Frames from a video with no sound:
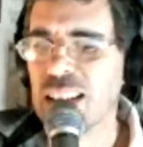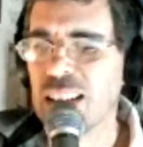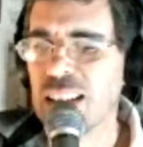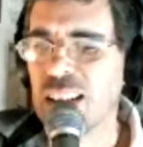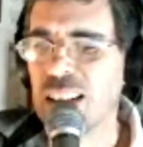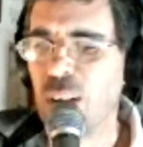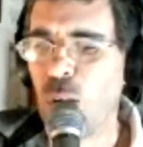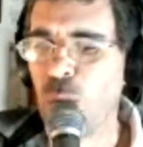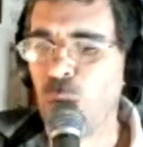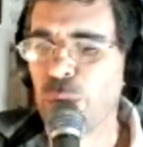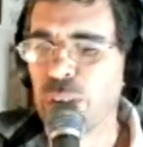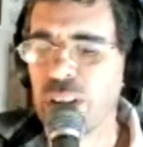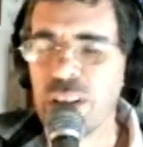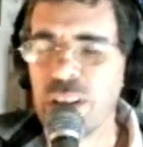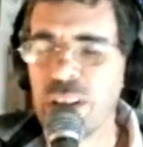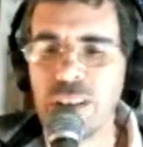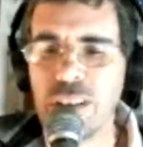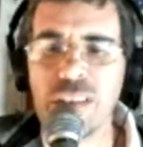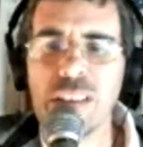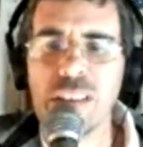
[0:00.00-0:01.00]
over
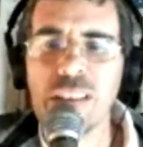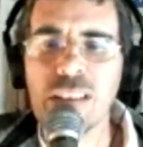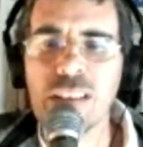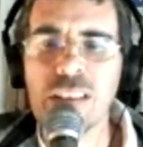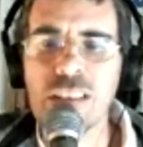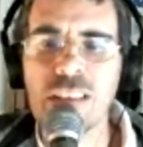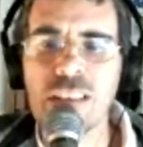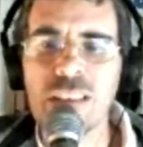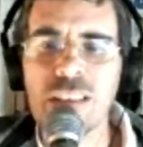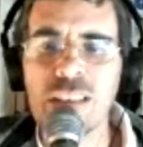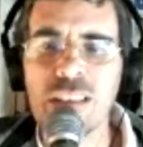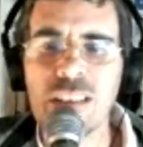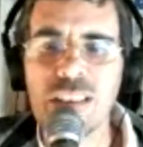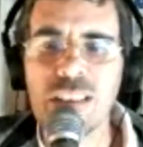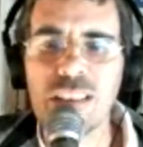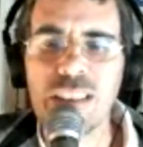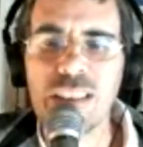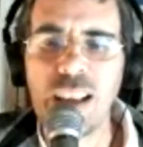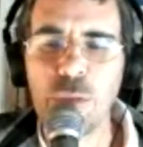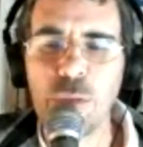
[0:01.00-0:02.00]
here in
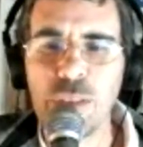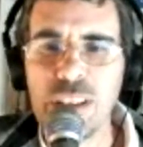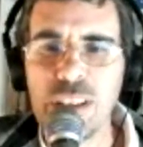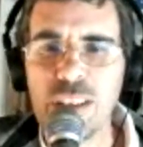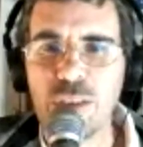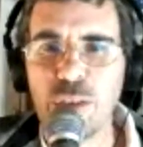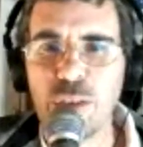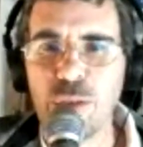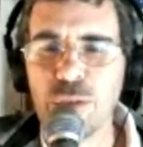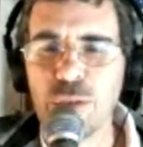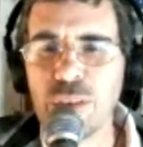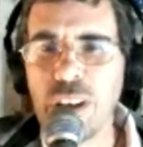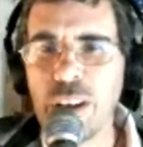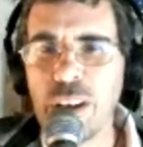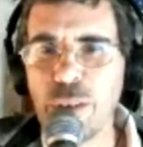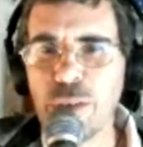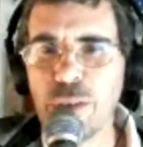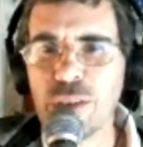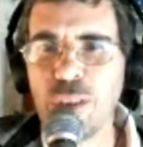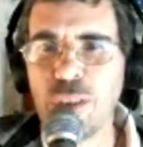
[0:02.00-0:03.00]
southeastern
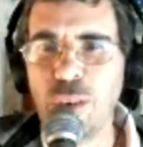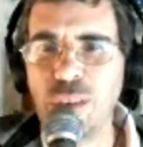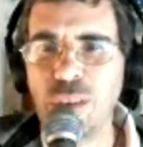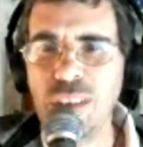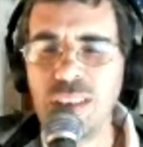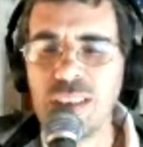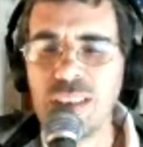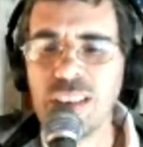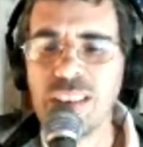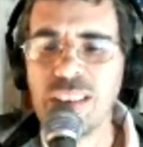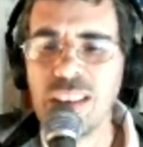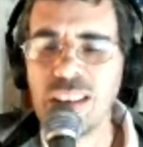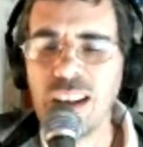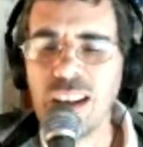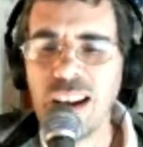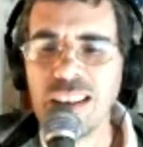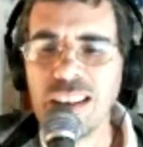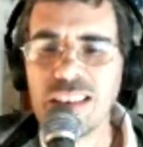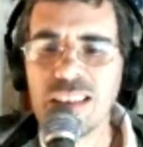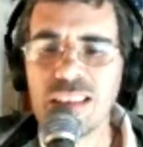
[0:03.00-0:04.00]
Arizona in the United
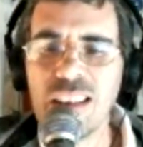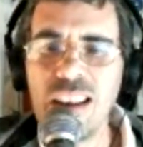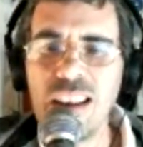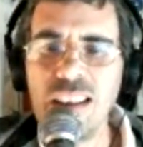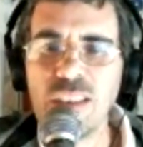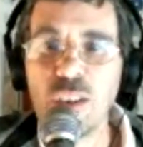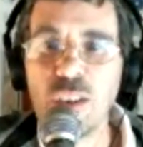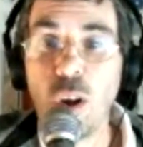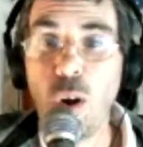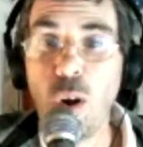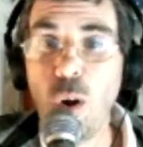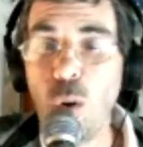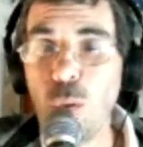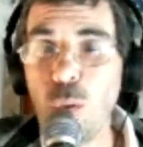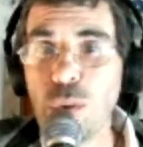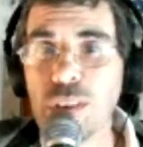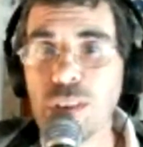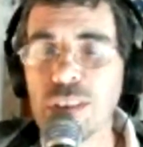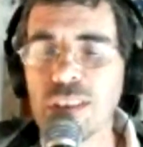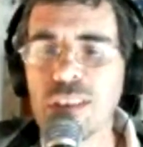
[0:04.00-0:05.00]
States,
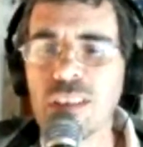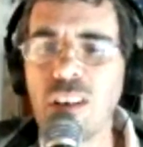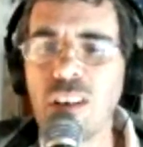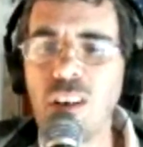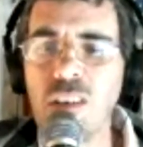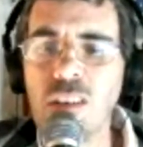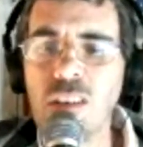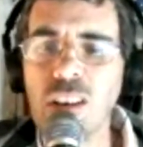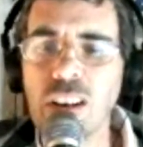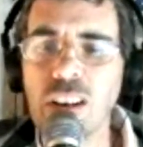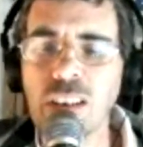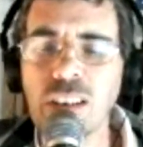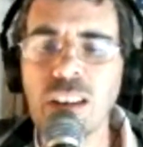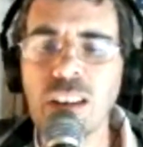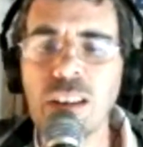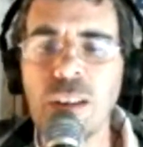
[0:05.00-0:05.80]
always on